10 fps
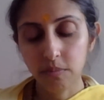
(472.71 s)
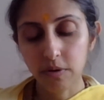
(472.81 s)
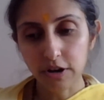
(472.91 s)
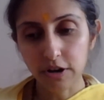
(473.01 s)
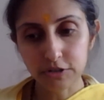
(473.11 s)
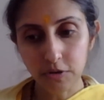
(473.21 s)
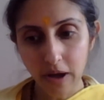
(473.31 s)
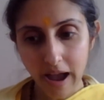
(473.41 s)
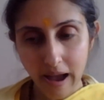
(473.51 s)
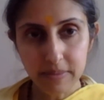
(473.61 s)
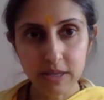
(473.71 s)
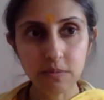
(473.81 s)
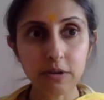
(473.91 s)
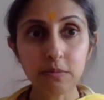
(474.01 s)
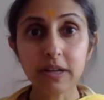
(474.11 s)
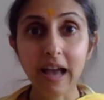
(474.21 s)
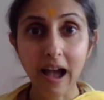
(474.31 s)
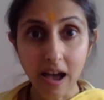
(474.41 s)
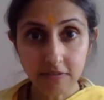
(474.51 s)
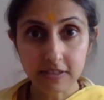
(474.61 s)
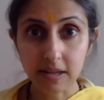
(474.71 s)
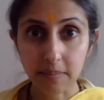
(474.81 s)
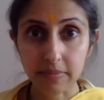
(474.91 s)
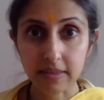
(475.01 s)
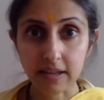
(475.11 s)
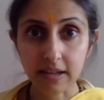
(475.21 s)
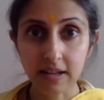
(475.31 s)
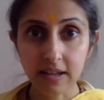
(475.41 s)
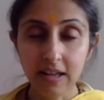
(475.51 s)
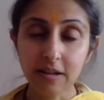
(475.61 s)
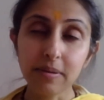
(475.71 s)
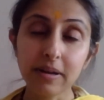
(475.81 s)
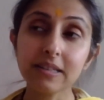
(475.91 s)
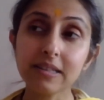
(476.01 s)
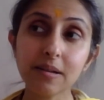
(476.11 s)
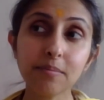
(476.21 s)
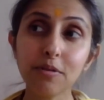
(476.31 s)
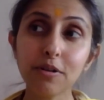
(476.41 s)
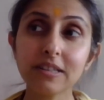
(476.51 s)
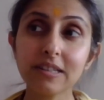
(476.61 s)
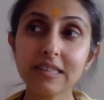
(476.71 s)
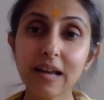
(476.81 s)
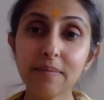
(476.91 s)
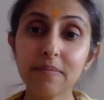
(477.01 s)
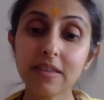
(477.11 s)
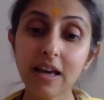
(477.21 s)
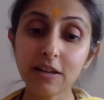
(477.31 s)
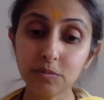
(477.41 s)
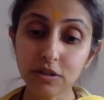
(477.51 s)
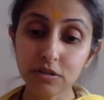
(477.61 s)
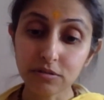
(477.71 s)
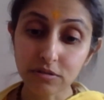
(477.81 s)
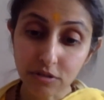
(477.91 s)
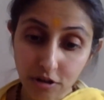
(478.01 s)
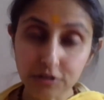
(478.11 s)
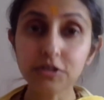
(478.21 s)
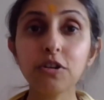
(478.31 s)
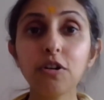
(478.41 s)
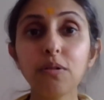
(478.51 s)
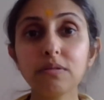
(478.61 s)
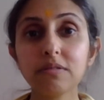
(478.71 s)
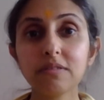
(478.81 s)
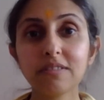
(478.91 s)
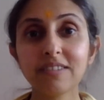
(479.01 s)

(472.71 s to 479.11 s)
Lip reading: We're so happy when we have something, but at some point in time, that will also go